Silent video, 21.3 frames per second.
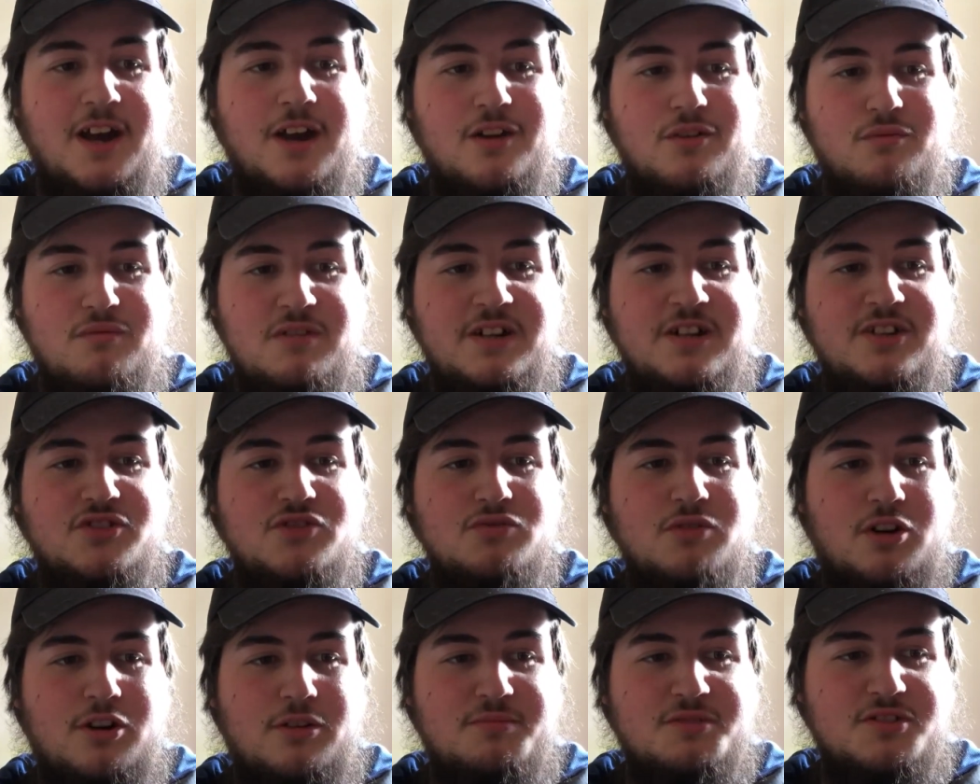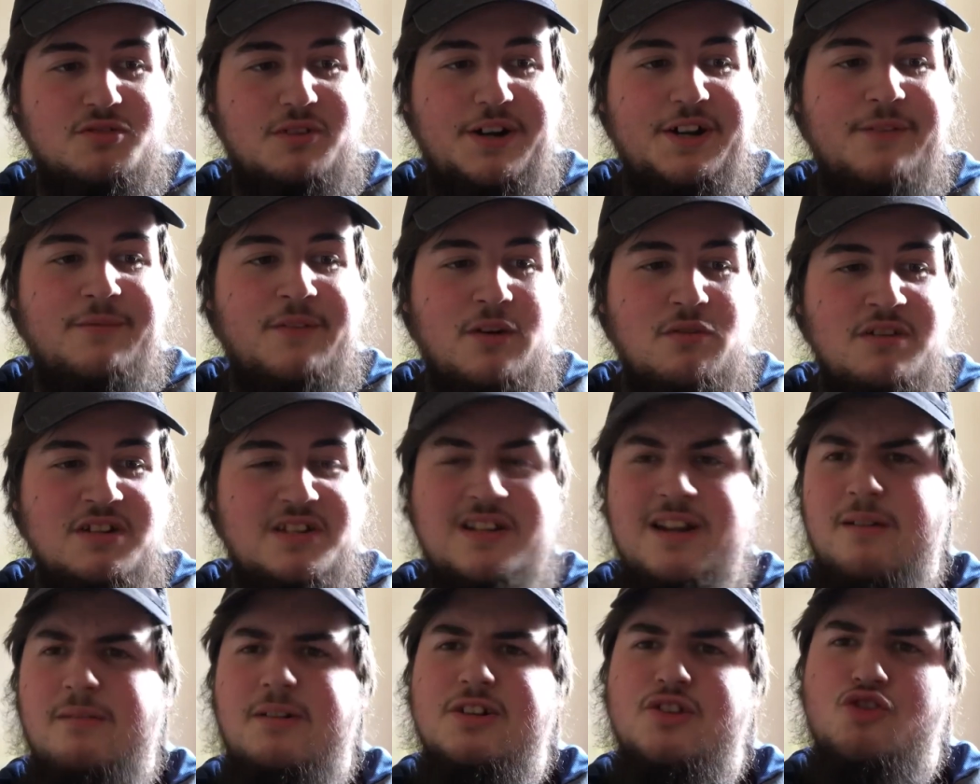I really do hope so, and if there isn't,
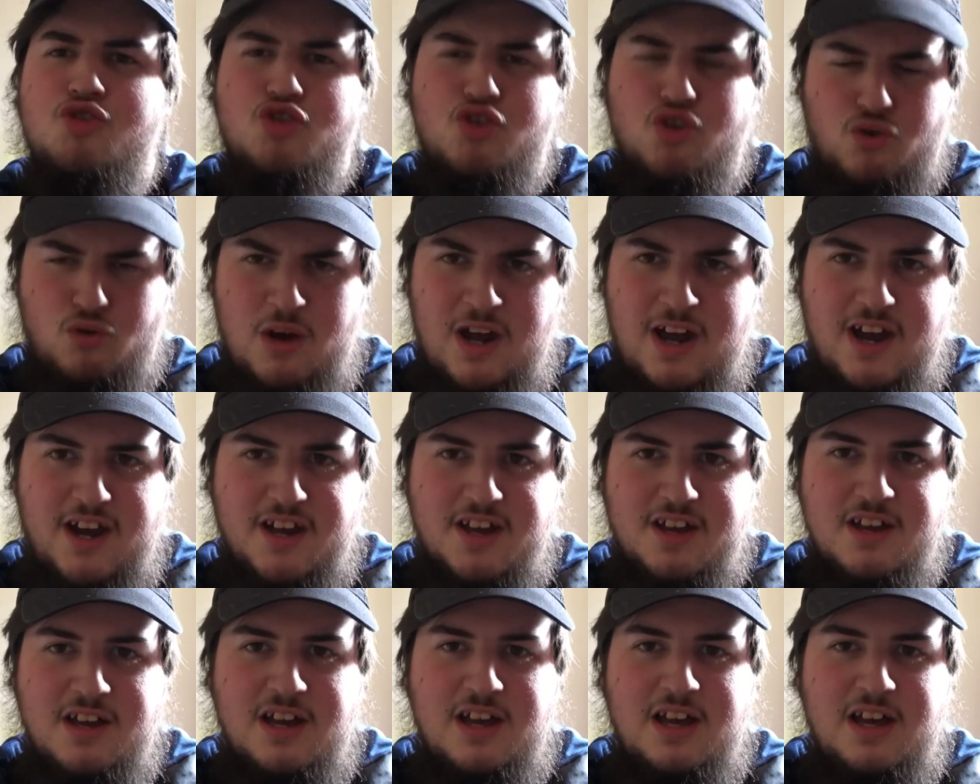I'm going to try